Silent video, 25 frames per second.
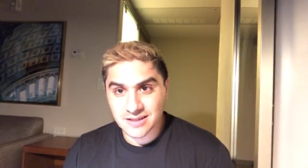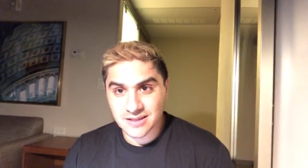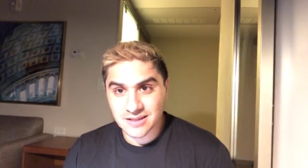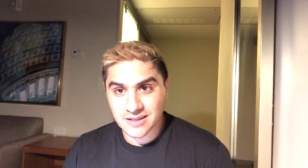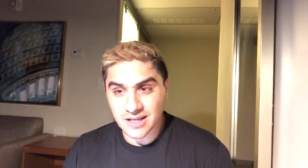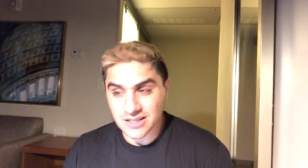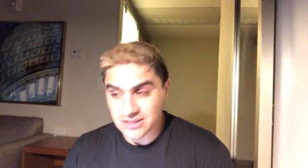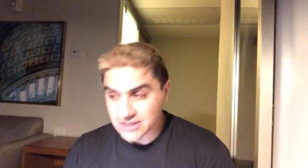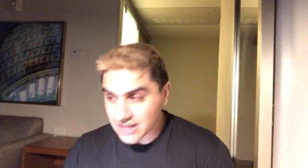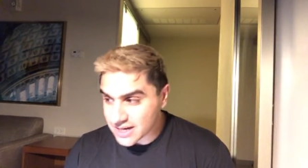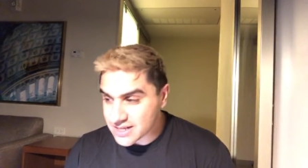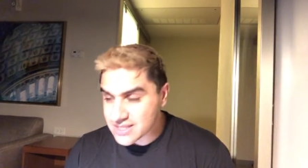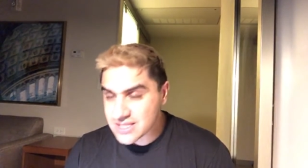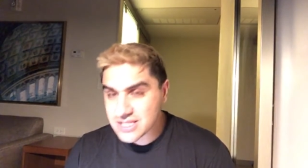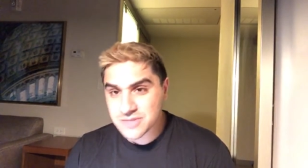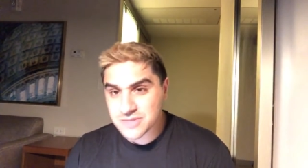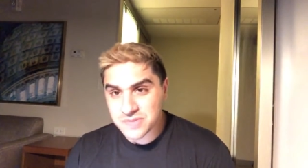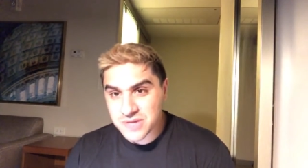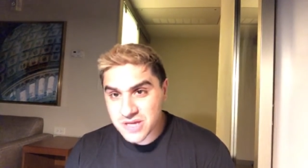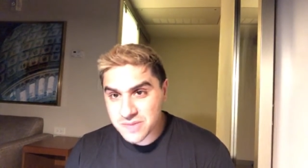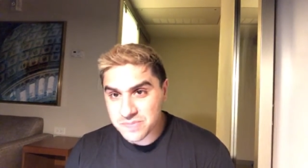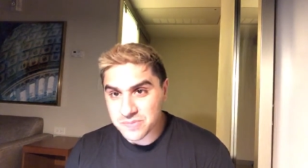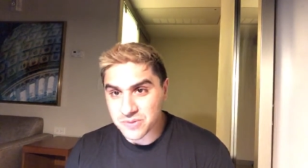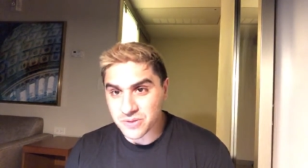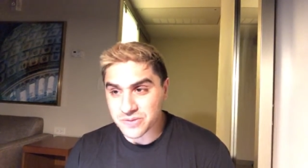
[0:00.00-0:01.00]
A lot of these
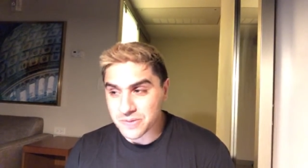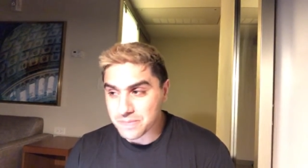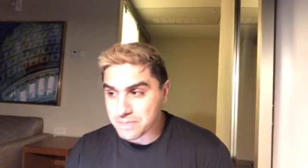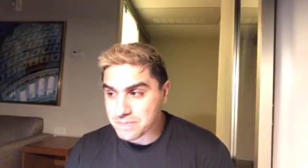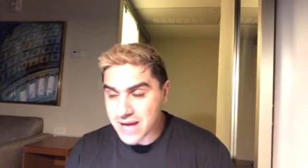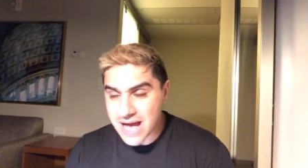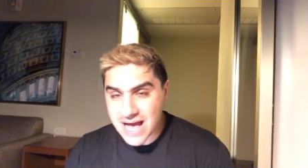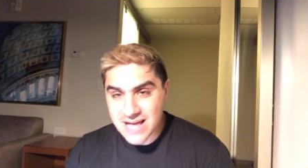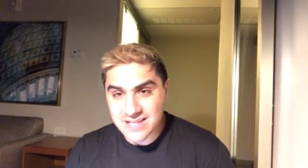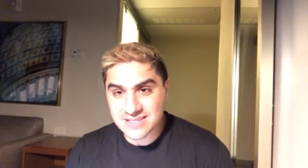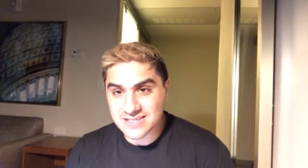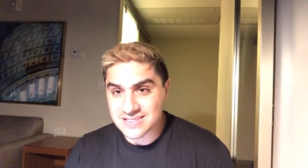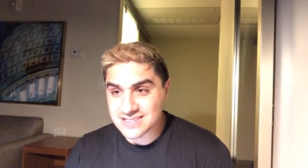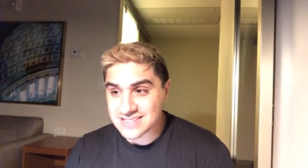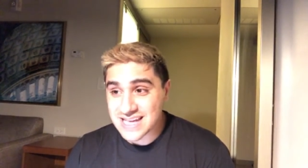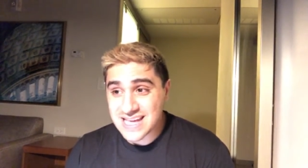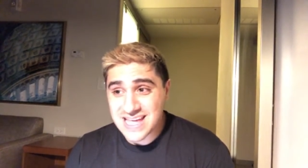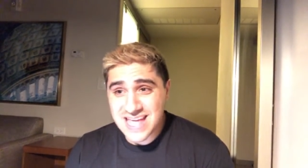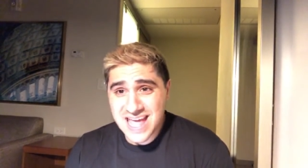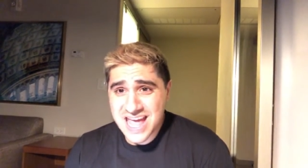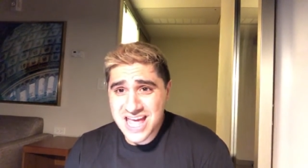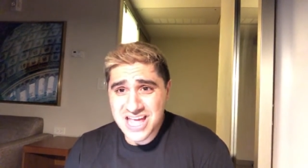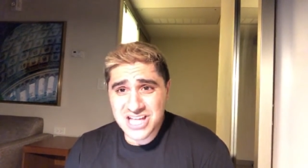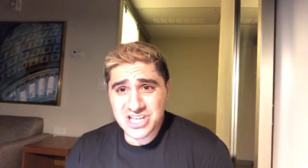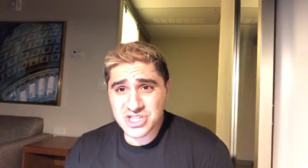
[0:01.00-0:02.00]
people, the masses, they
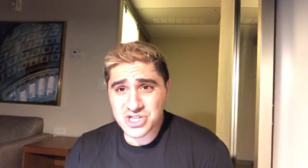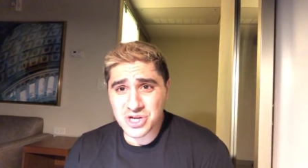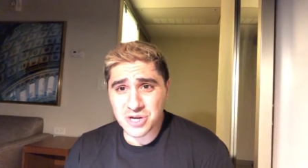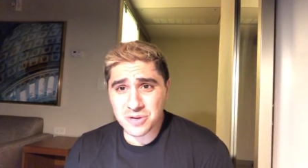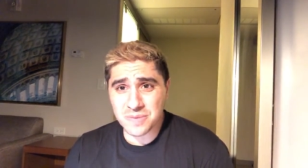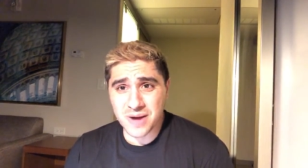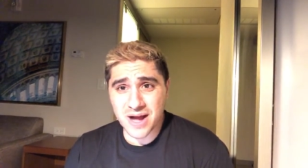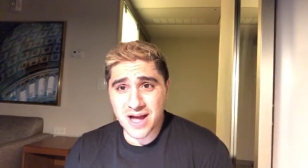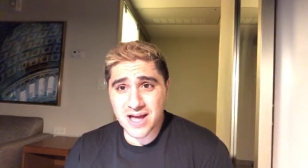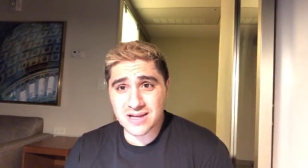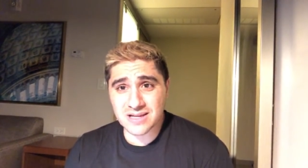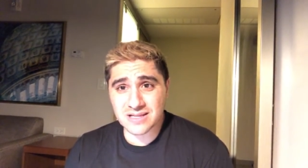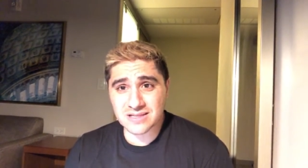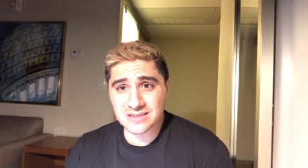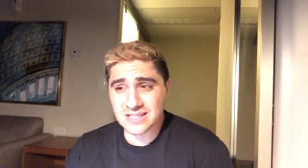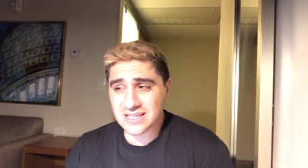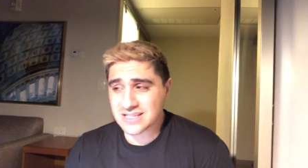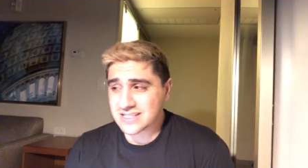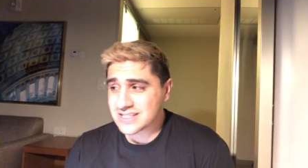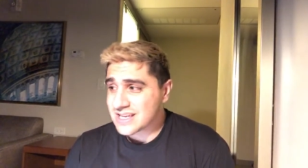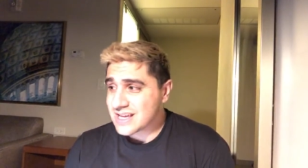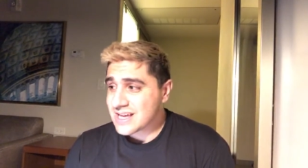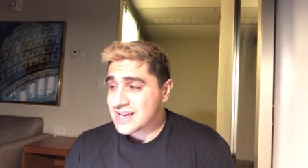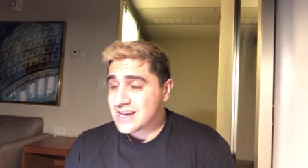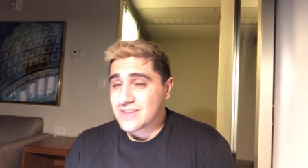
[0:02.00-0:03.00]
hate Joe Biden.
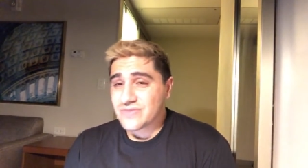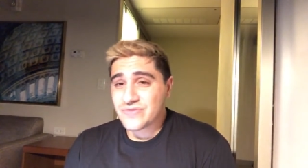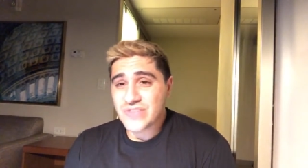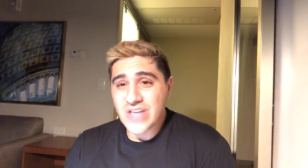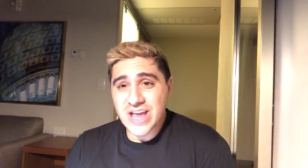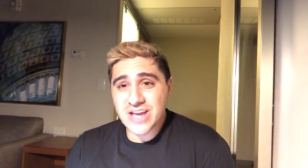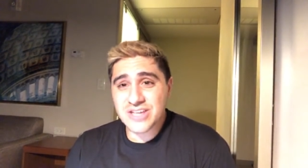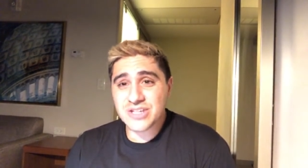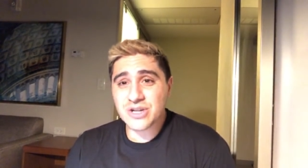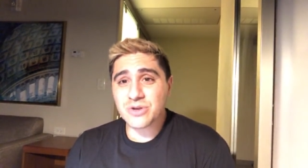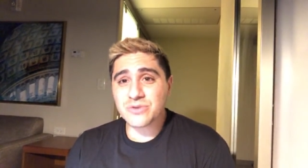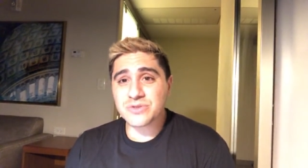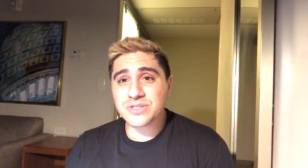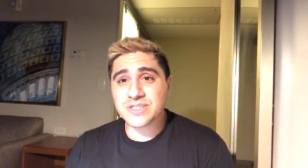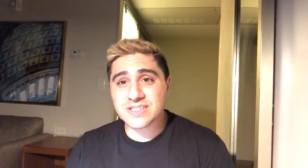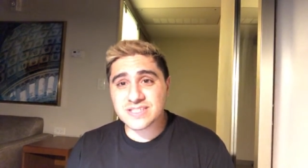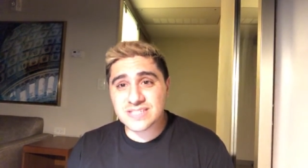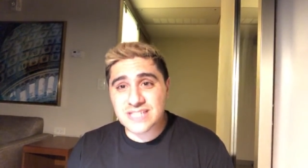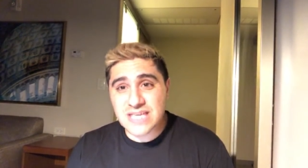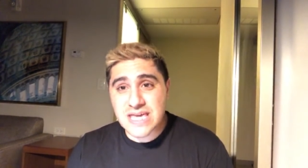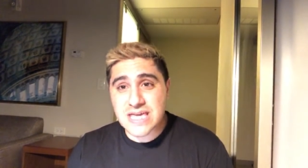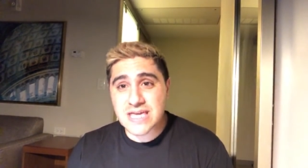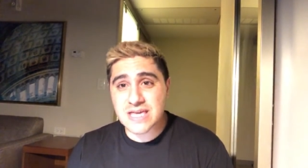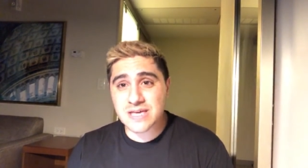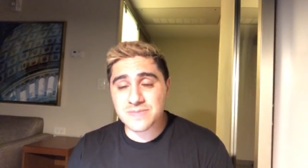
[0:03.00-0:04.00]
They don't
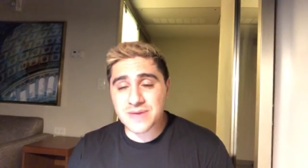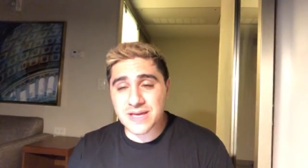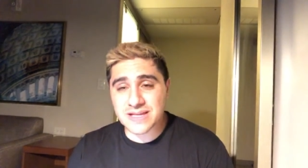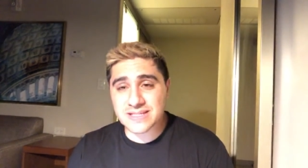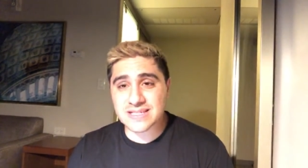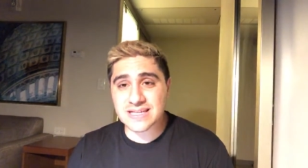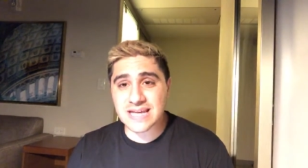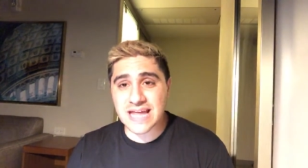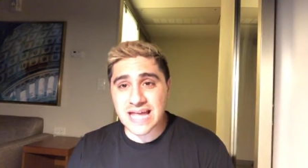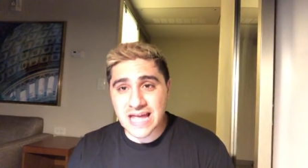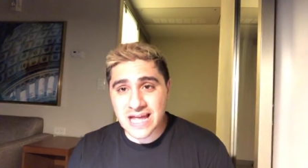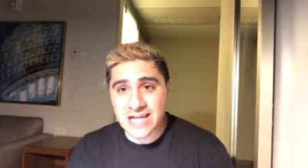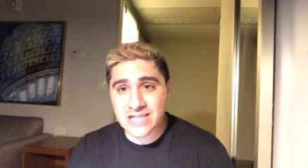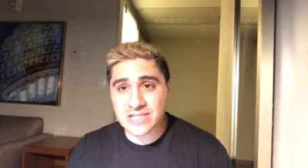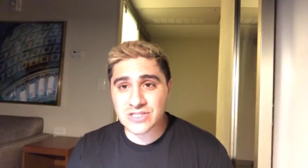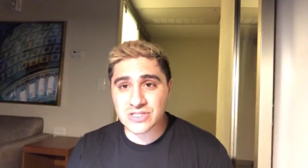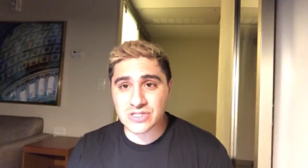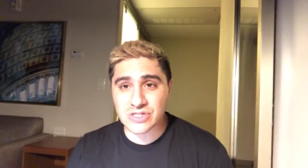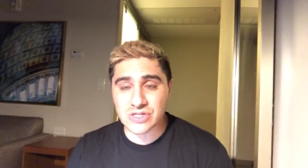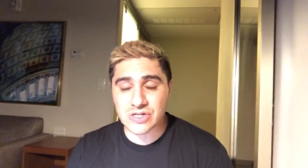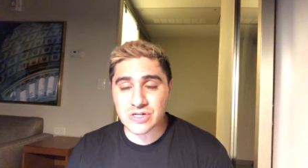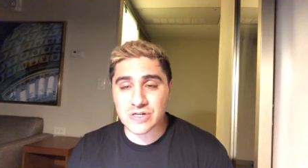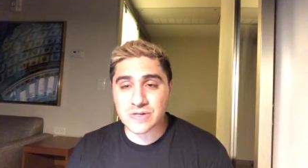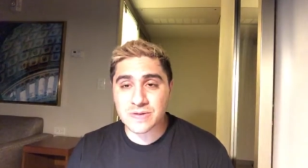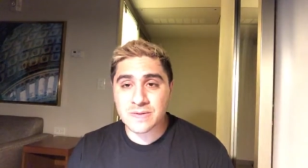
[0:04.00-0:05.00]
see him as an
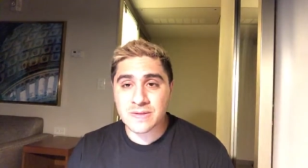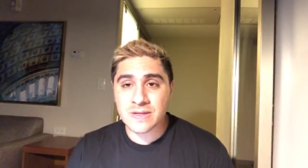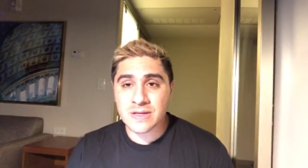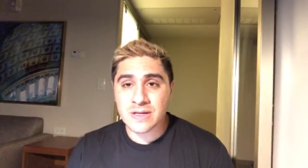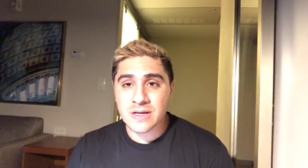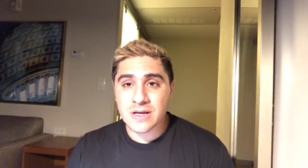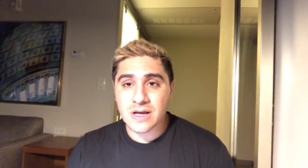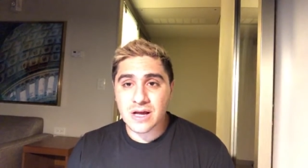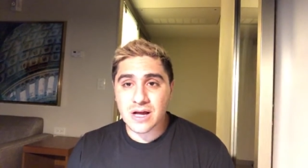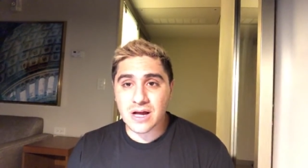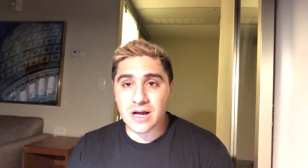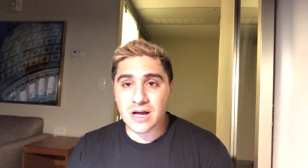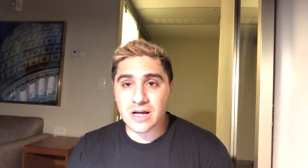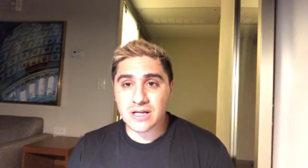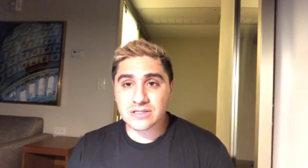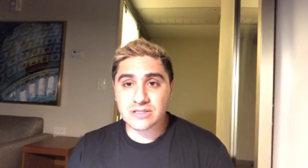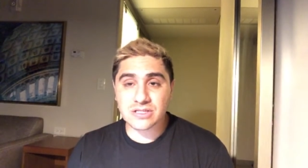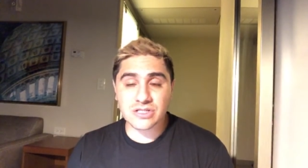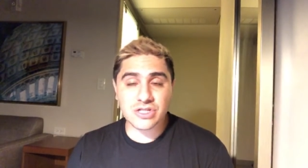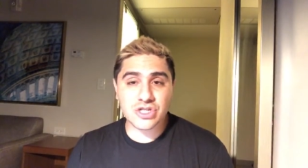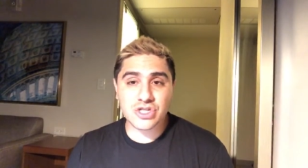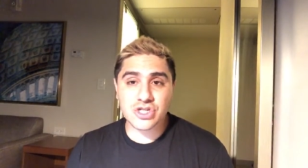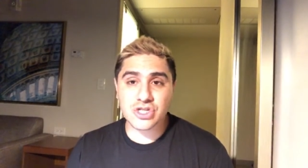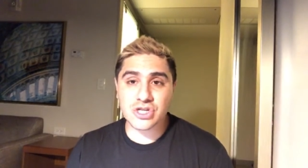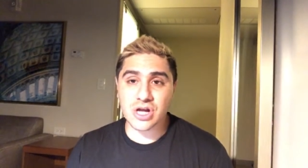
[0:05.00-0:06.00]
answer
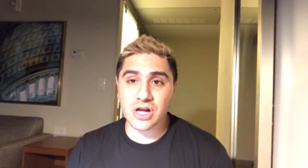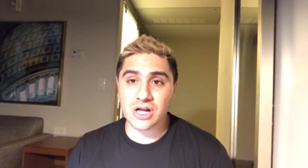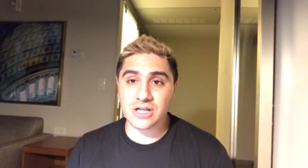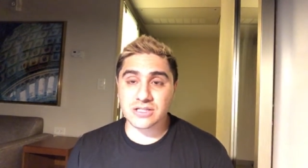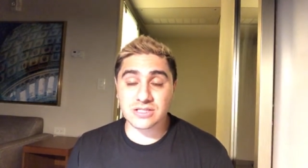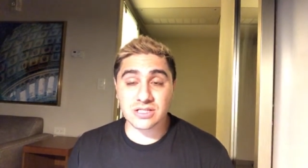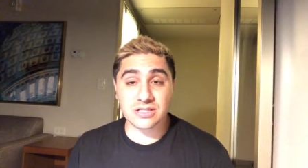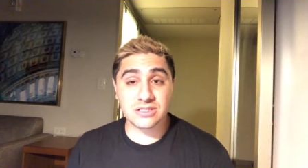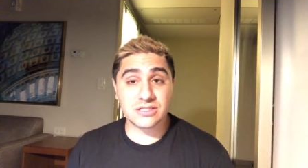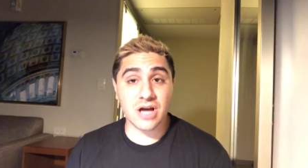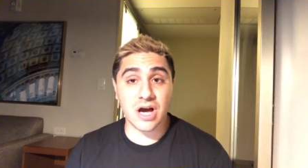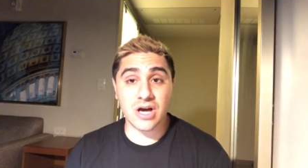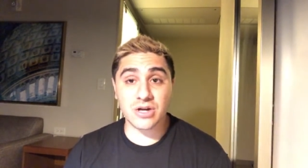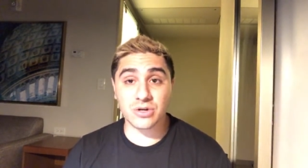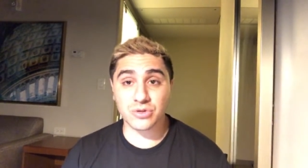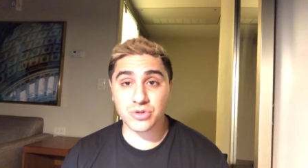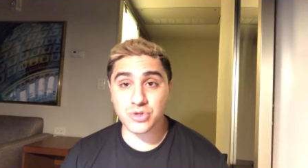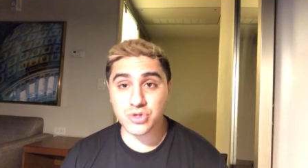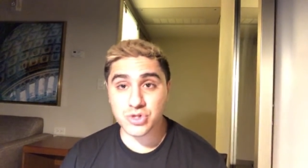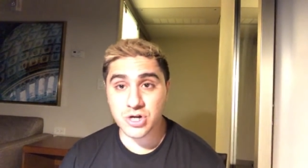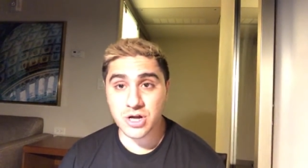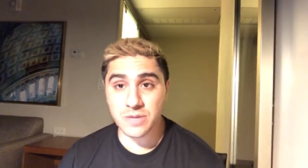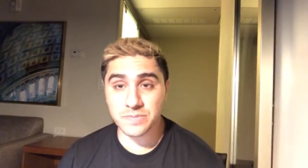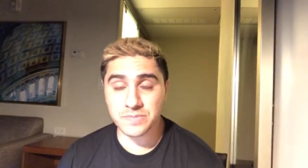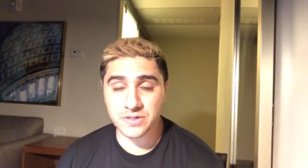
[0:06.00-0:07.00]
to Donald
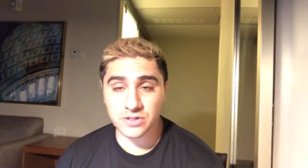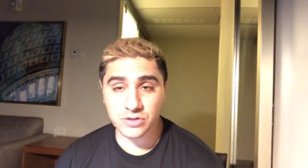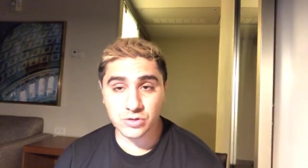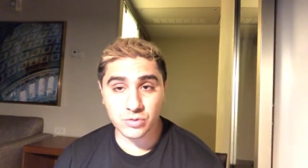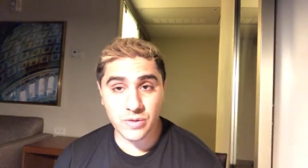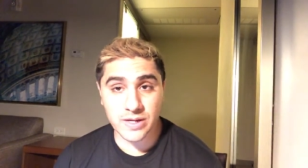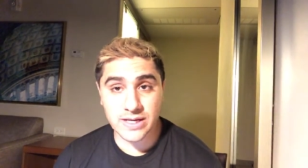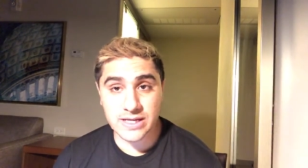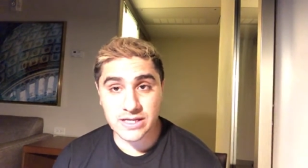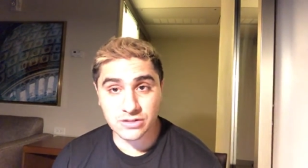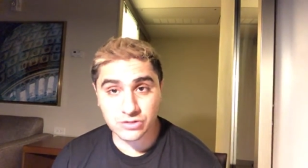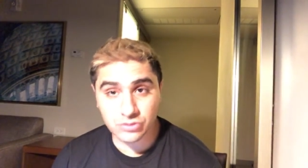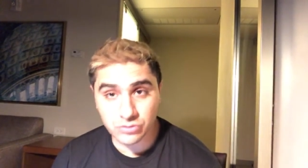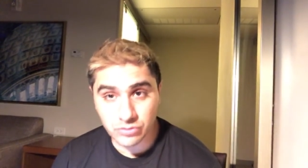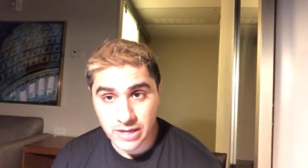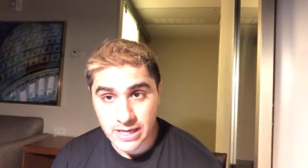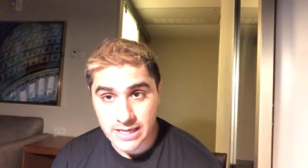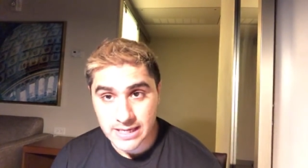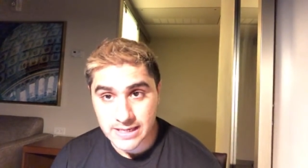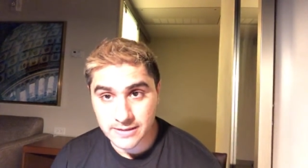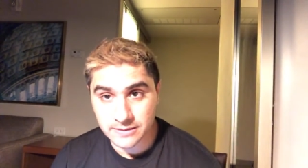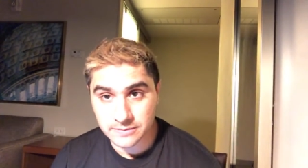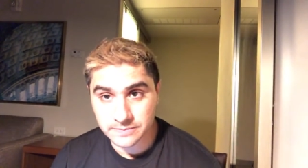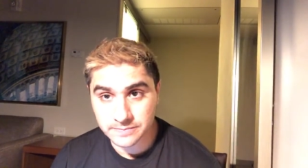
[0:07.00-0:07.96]
Trump in 2020.